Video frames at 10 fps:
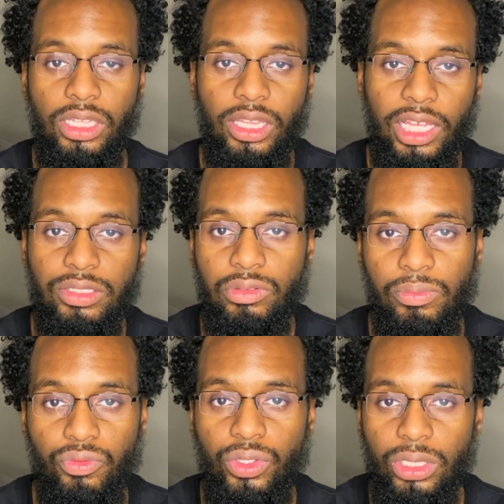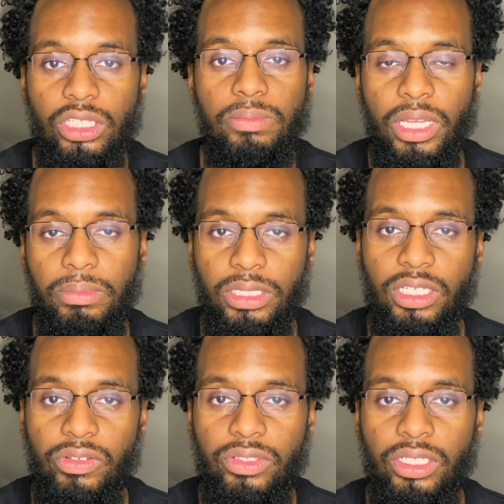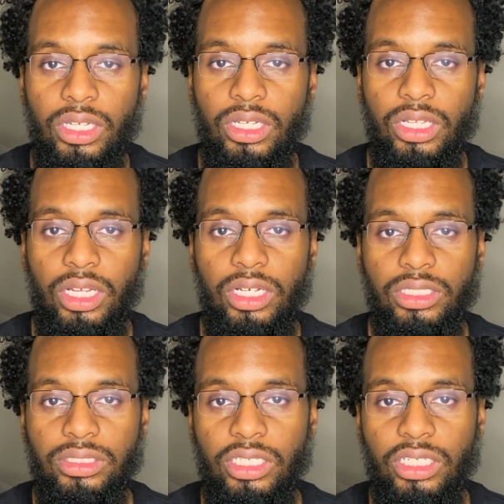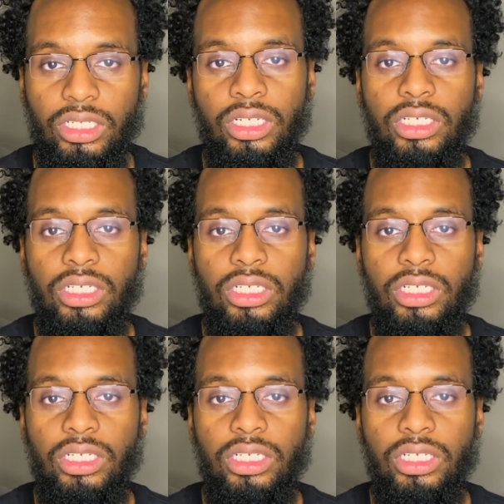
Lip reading: That's what really made me love the sneaker.